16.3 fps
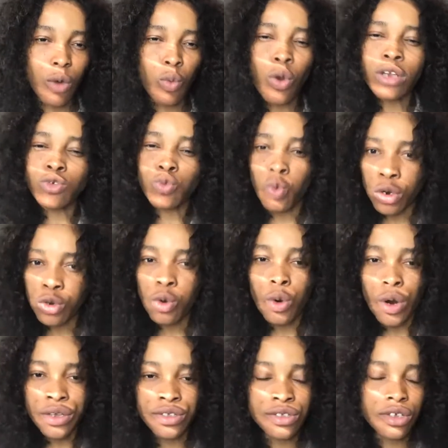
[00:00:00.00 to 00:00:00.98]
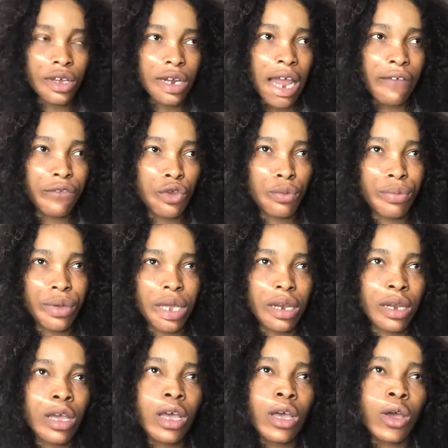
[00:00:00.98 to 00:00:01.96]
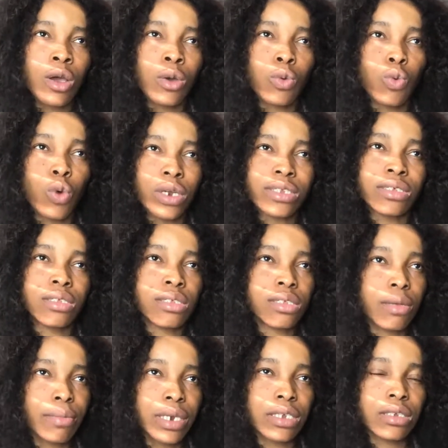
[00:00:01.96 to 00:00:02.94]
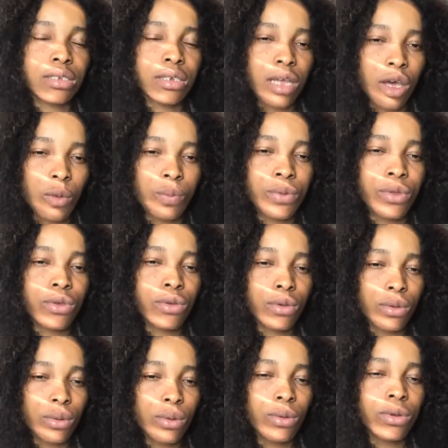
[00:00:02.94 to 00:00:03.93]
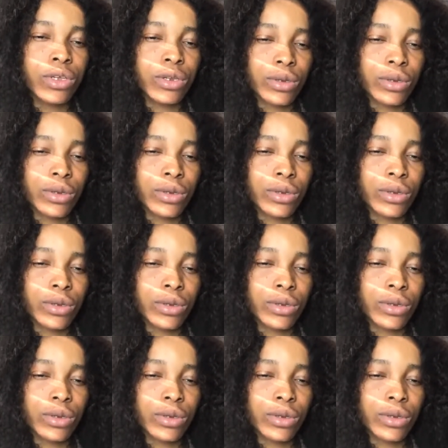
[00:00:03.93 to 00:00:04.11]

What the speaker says: What one question have you been wanting somebody to help you,